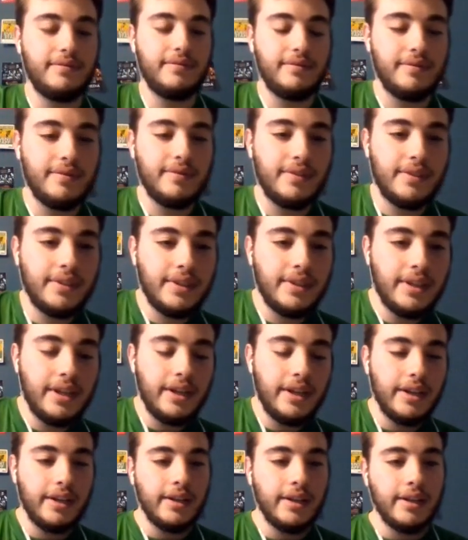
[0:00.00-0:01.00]

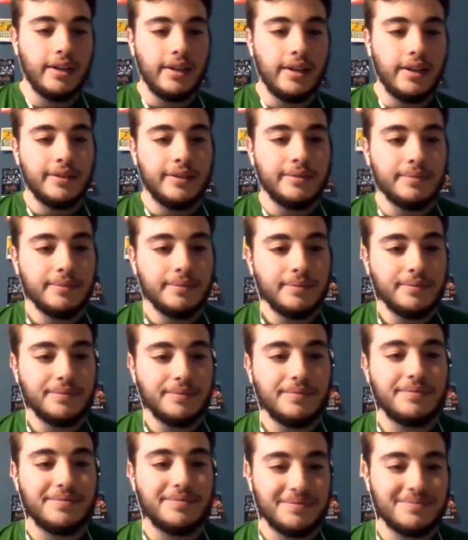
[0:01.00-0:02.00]

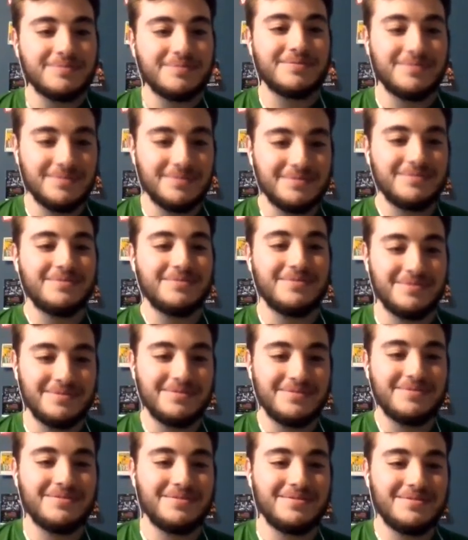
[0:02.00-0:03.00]

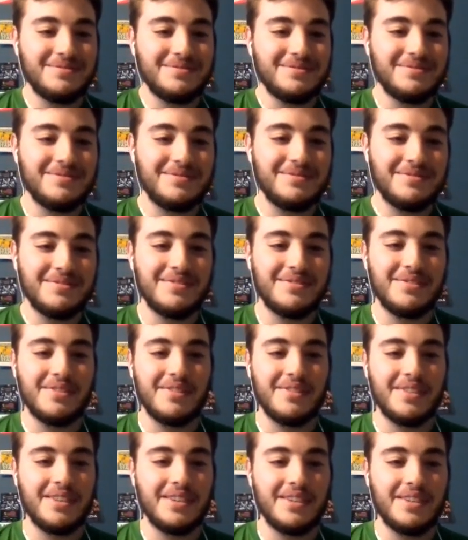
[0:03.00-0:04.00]

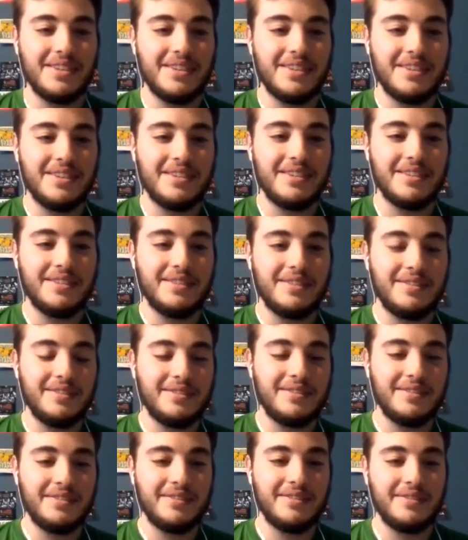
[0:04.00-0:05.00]

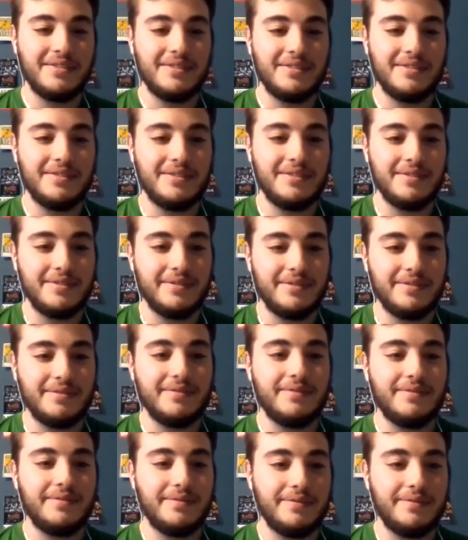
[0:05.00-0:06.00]

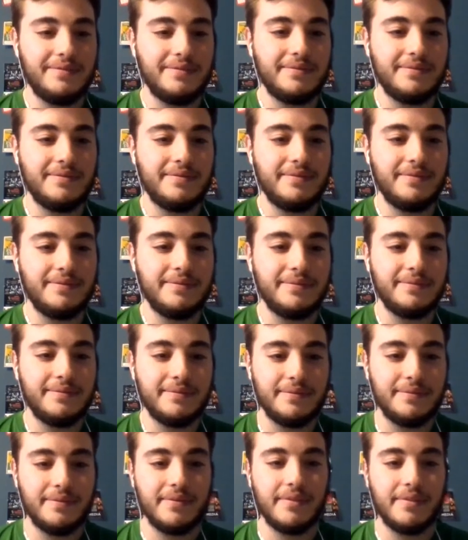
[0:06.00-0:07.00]

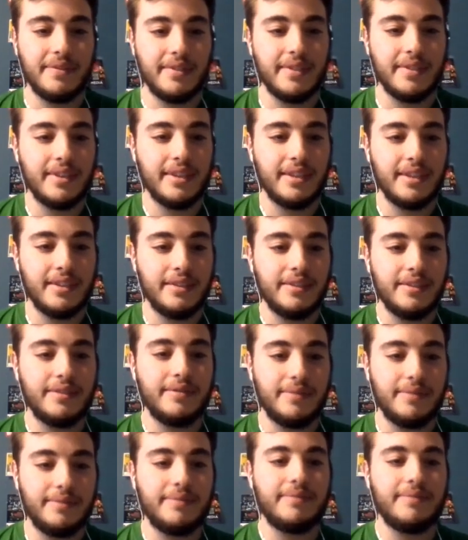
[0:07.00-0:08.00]
No words are spoken by the person on screen.